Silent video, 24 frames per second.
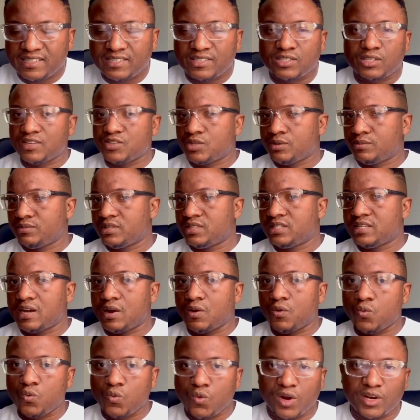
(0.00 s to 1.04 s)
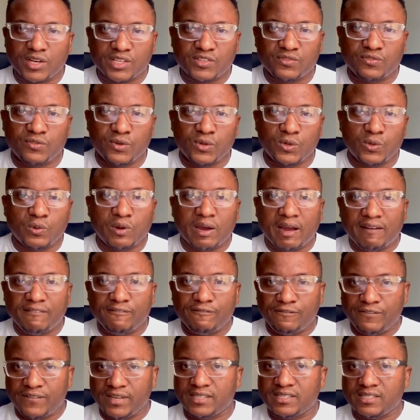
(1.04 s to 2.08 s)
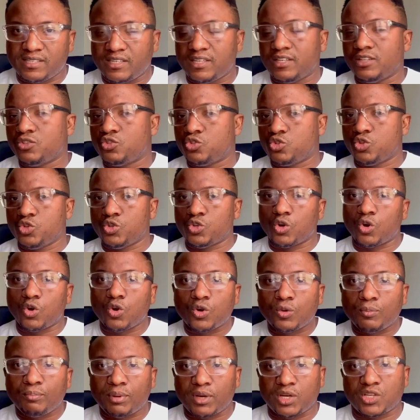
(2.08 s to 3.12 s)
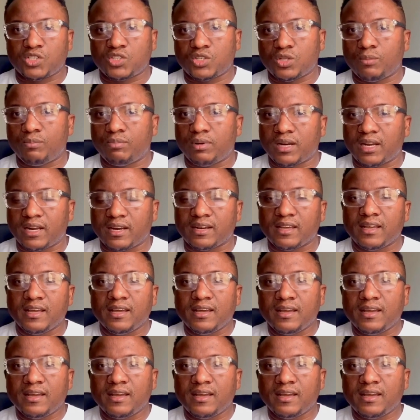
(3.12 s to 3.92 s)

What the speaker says: something that works for you and fits into your own personal plan.